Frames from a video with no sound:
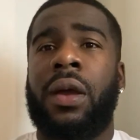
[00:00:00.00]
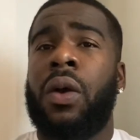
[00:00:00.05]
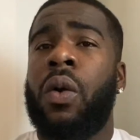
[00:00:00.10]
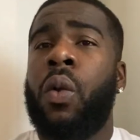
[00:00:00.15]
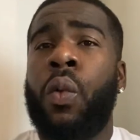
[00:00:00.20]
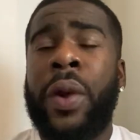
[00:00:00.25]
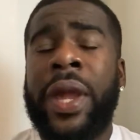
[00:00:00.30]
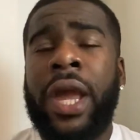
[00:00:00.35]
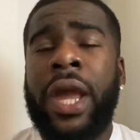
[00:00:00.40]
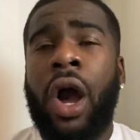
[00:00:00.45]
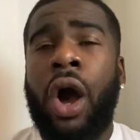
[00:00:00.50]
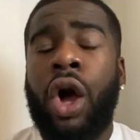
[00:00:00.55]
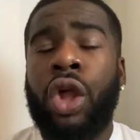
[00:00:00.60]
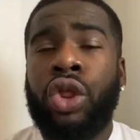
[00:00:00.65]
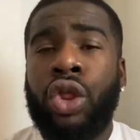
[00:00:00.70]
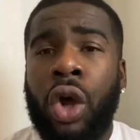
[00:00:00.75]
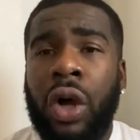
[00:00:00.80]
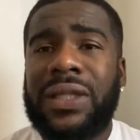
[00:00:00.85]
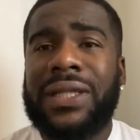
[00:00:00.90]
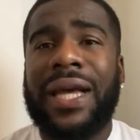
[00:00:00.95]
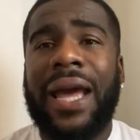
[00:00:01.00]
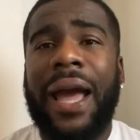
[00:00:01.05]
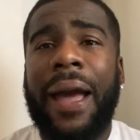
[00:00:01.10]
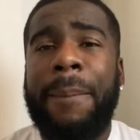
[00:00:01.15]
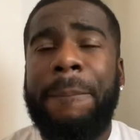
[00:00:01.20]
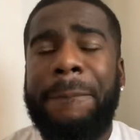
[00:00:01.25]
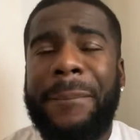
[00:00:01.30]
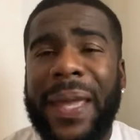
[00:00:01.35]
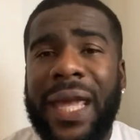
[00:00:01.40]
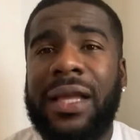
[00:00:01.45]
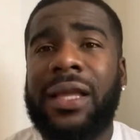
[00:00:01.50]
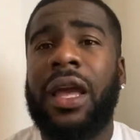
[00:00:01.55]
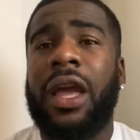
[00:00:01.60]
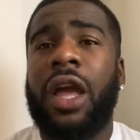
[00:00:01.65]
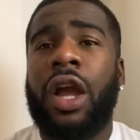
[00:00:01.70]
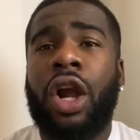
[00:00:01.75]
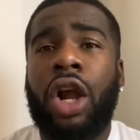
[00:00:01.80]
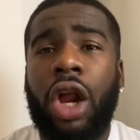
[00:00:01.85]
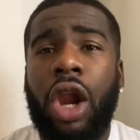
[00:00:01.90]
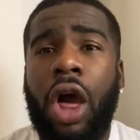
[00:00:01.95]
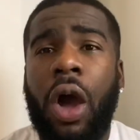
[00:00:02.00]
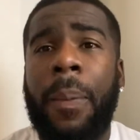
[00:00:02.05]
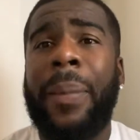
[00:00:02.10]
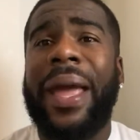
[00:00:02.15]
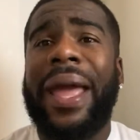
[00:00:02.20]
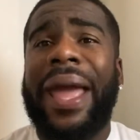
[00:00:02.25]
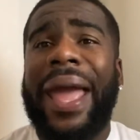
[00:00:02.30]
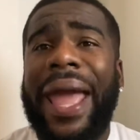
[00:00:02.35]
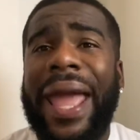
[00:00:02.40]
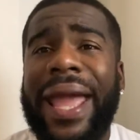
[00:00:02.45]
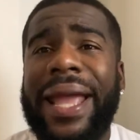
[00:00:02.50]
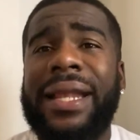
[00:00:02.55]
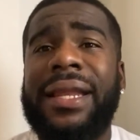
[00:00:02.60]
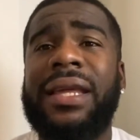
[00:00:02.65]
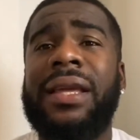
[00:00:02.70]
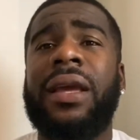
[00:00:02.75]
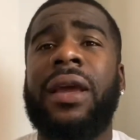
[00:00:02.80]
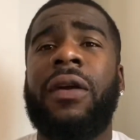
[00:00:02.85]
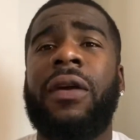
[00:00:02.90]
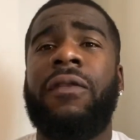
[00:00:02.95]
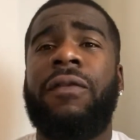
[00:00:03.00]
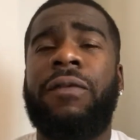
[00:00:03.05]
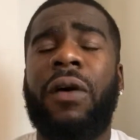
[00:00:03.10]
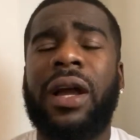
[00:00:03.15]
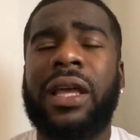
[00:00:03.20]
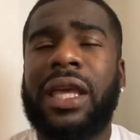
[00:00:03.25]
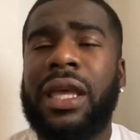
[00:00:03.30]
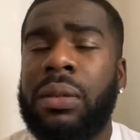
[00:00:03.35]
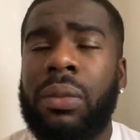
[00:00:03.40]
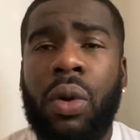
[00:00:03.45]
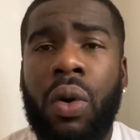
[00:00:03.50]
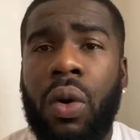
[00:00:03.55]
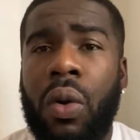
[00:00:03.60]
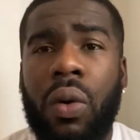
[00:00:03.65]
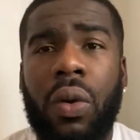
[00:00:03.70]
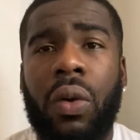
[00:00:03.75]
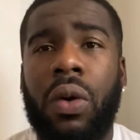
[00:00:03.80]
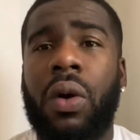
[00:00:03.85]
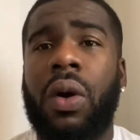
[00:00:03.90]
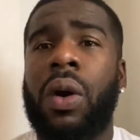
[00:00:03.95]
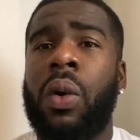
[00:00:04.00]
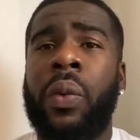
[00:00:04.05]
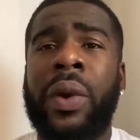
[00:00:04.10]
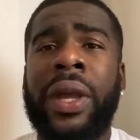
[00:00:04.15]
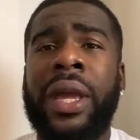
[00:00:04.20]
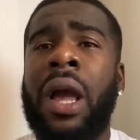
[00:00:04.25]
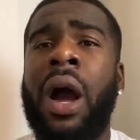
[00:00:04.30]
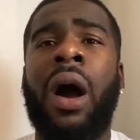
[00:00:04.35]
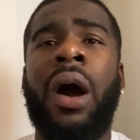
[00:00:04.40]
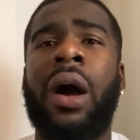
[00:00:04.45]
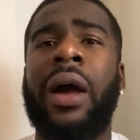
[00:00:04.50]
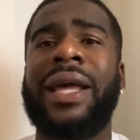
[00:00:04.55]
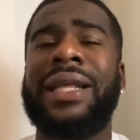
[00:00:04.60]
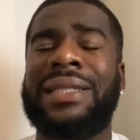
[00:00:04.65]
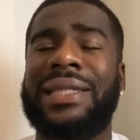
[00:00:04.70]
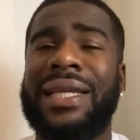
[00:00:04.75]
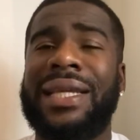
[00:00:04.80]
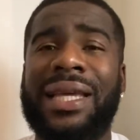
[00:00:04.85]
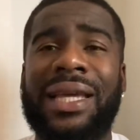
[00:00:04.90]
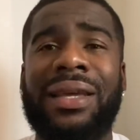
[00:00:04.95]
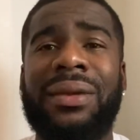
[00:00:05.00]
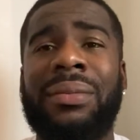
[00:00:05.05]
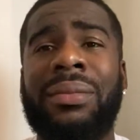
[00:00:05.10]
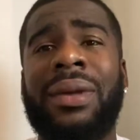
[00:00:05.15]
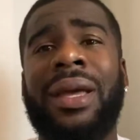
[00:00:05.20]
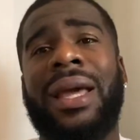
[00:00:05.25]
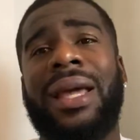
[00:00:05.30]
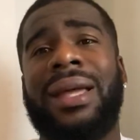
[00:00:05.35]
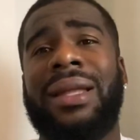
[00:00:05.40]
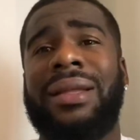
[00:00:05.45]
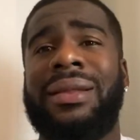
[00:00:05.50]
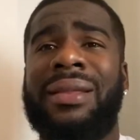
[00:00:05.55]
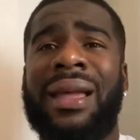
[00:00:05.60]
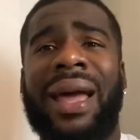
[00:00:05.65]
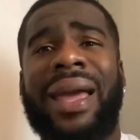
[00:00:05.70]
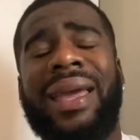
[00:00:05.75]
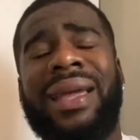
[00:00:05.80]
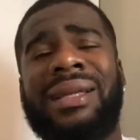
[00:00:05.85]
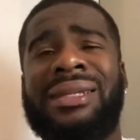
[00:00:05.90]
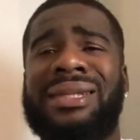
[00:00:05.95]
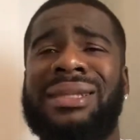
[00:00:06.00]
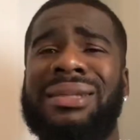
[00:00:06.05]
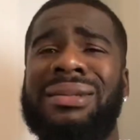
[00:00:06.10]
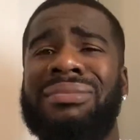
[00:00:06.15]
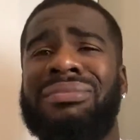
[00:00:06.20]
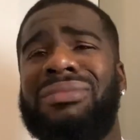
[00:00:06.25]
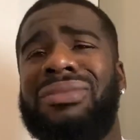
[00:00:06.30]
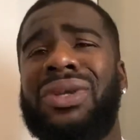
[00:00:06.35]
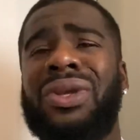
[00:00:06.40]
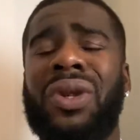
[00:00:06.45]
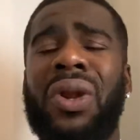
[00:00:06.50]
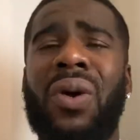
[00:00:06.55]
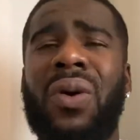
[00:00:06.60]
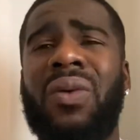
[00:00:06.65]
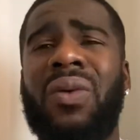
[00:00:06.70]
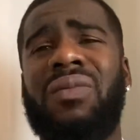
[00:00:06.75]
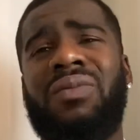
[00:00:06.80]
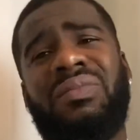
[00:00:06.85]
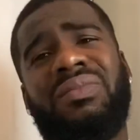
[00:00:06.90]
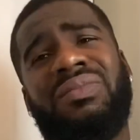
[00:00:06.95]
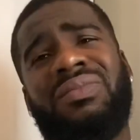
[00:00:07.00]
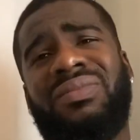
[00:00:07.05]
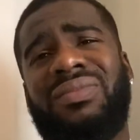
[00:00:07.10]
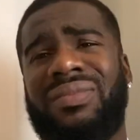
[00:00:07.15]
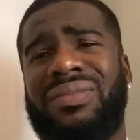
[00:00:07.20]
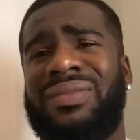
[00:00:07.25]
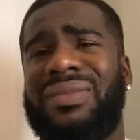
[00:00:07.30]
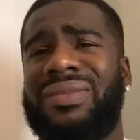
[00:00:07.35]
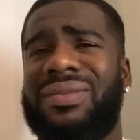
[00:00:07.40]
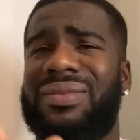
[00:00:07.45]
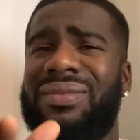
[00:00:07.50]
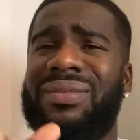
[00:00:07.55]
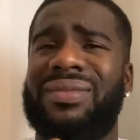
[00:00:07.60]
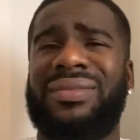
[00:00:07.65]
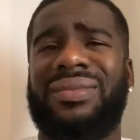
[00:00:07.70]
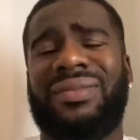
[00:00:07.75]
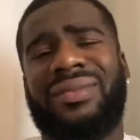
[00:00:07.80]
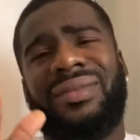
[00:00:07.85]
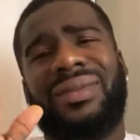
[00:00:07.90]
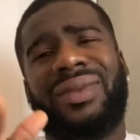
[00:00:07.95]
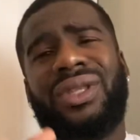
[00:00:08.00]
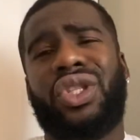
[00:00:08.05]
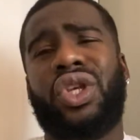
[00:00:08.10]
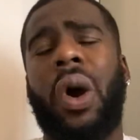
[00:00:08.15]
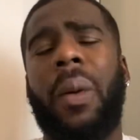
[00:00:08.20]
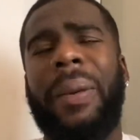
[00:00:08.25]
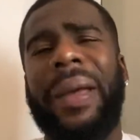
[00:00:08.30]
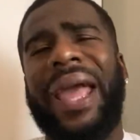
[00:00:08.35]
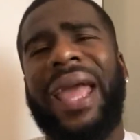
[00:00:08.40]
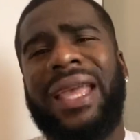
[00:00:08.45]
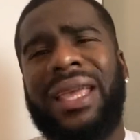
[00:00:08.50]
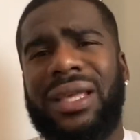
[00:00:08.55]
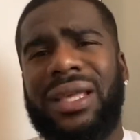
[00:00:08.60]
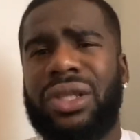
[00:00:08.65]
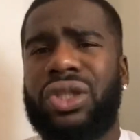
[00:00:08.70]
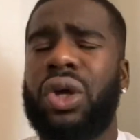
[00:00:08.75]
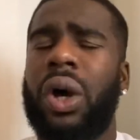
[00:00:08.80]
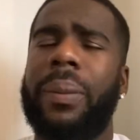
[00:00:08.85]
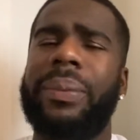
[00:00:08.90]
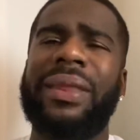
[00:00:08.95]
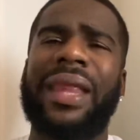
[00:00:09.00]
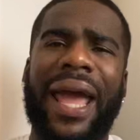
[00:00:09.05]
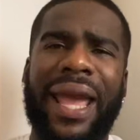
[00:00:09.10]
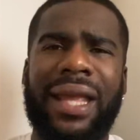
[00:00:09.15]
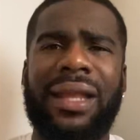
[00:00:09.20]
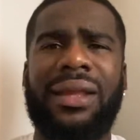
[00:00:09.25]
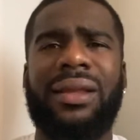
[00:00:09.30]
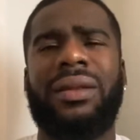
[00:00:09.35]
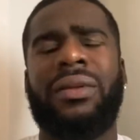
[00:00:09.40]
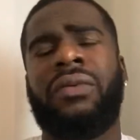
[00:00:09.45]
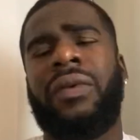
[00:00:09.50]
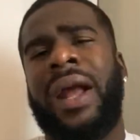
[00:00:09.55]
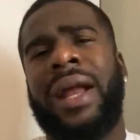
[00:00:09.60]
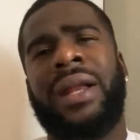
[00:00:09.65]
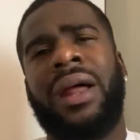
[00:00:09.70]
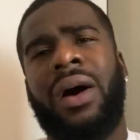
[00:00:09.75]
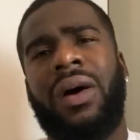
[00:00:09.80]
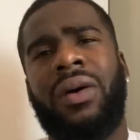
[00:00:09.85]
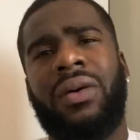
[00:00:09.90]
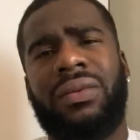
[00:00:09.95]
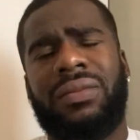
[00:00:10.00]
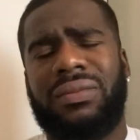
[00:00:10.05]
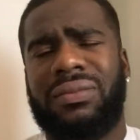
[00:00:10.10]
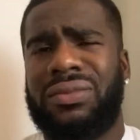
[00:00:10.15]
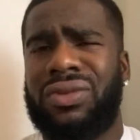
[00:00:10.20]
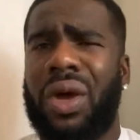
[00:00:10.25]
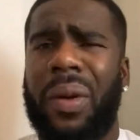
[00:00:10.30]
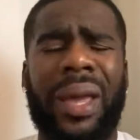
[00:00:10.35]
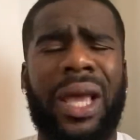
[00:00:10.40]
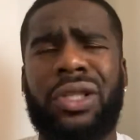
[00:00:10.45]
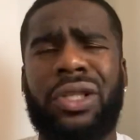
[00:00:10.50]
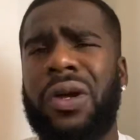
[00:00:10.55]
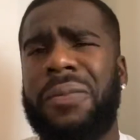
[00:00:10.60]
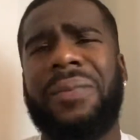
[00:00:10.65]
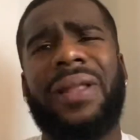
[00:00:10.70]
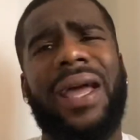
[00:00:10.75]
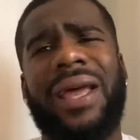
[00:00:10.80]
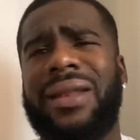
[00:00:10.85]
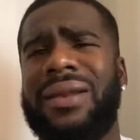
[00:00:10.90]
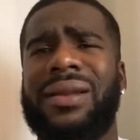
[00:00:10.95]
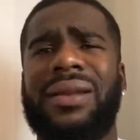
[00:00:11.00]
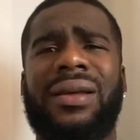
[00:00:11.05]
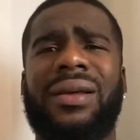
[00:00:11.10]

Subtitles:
we are not a big club any fucking more. We are a team that is, you know, top 8, top 9 right now. Top 8, top 9.